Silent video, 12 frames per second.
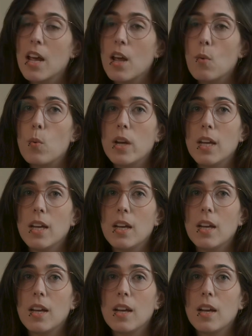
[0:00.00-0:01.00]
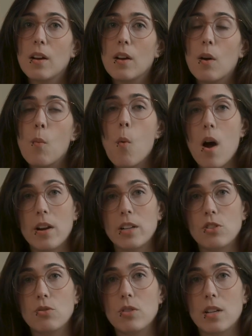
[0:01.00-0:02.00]
We
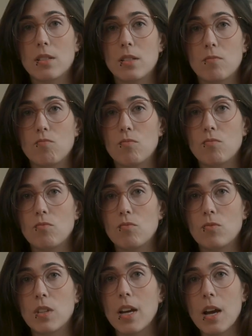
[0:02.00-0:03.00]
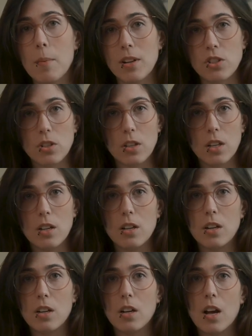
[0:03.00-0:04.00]
wanted to just take a bunch of
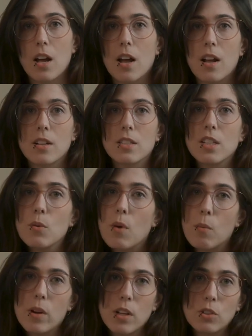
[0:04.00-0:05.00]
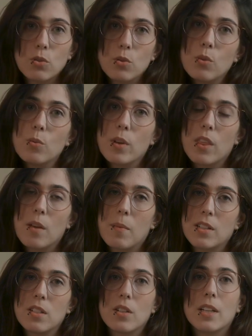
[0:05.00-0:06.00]
gear and see what we can do with the
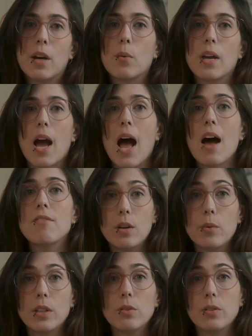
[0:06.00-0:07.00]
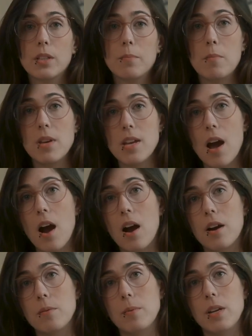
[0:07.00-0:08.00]
material that we have. We took the Mamiya
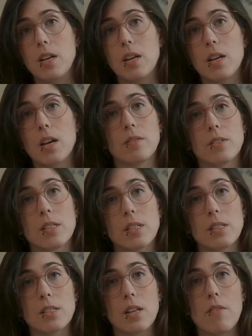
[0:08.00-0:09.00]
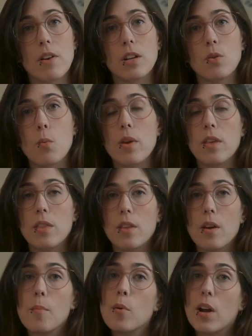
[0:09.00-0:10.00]
RB67 with
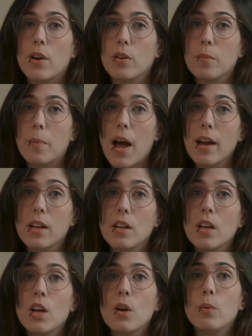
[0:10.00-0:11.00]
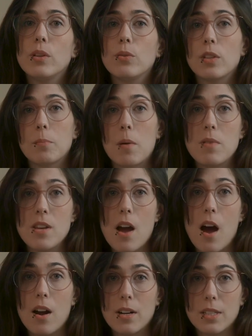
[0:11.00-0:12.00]
the Polaroid back. We took the
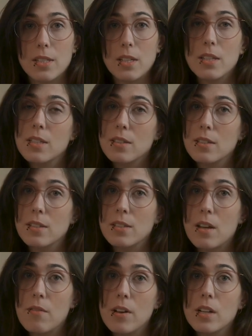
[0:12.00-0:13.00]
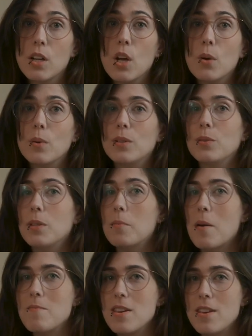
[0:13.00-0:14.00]
Mamiya RZ67. We took the
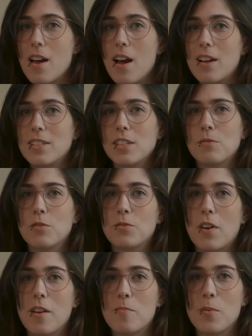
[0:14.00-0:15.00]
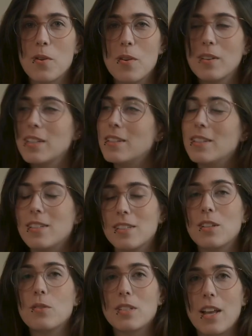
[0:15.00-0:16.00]
Mamiya 645 Pro. This
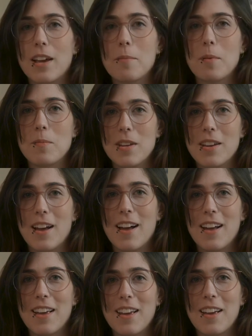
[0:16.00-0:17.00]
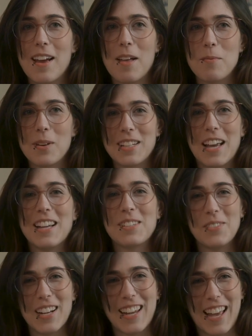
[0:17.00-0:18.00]
looks like a Mamiya
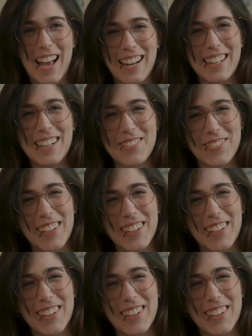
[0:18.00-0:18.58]
advertisement, kind of.